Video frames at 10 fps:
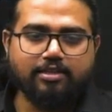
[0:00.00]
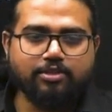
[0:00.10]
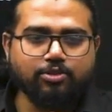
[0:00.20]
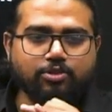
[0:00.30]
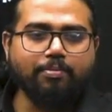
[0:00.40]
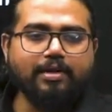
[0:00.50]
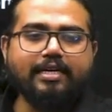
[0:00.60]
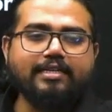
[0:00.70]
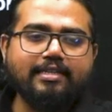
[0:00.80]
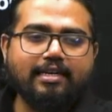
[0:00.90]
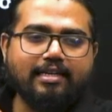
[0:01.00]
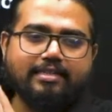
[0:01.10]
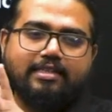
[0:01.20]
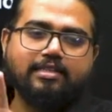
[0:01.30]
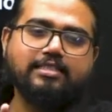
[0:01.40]
So many
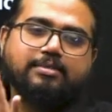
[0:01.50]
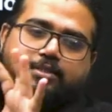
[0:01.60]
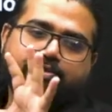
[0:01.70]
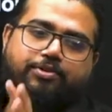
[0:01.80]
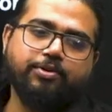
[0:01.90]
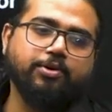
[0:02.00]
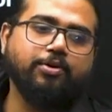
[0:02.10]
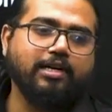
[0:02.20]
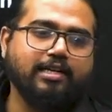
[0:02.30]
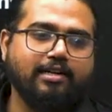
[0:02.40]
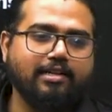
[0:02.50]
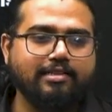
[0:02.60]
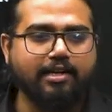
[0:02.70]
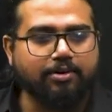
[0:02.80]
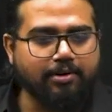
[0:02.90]
interrelated concepts, if you know clearly,
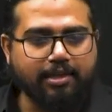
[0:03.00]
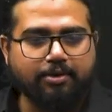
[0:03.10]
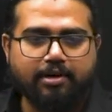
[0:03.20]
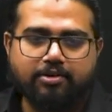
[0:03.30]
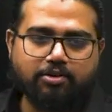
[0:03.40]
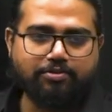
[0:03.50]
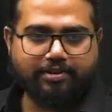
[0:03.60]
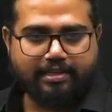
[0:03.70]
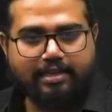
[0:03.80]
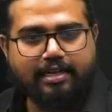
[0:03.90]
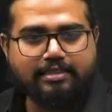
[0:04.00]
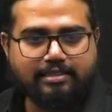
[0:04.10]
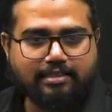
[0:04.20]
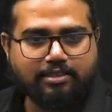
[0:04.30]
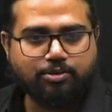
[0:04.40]
then only you can confidently answer
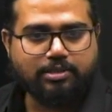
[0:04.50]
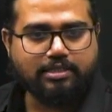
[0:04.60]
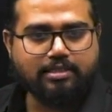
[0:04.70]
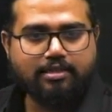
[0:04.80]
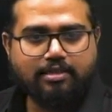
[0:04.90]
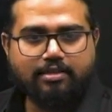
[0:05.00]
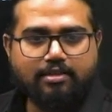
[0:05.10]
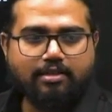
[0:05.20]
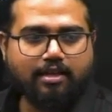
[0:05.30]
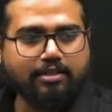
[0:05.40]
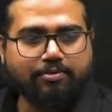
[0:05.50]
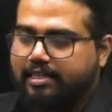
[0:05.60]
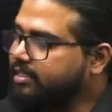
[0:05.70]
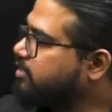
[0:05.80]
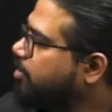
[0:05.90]
this question.
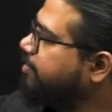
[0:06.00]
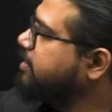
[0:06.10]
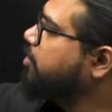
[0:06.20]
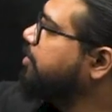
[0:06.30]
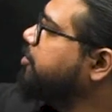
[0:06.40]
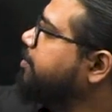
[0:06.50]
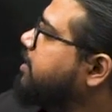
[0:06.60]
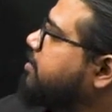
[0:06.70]
Otherwise, it's always going to be